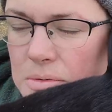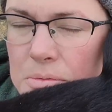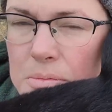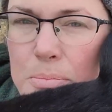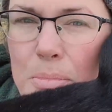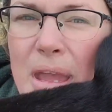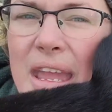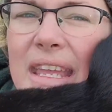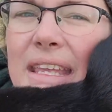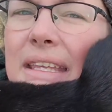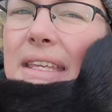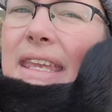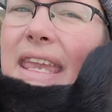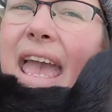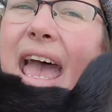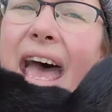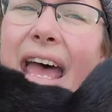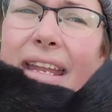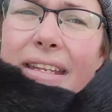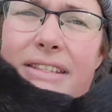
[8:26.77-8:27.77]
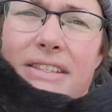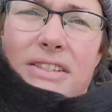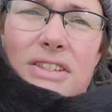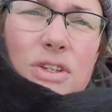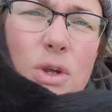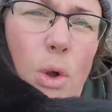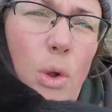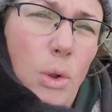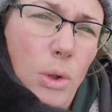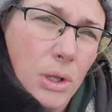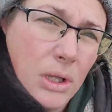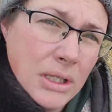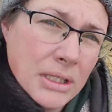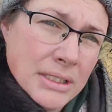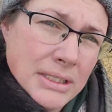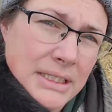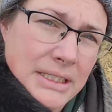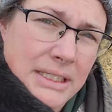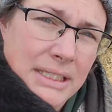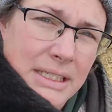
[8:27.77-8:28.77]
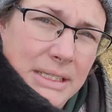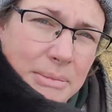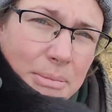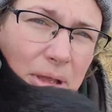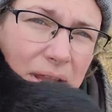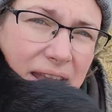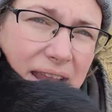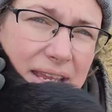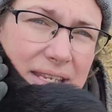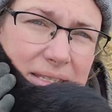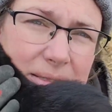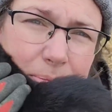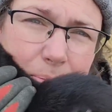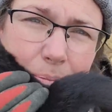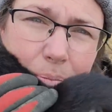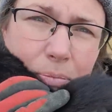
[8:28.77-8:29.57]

my cat stole, my nice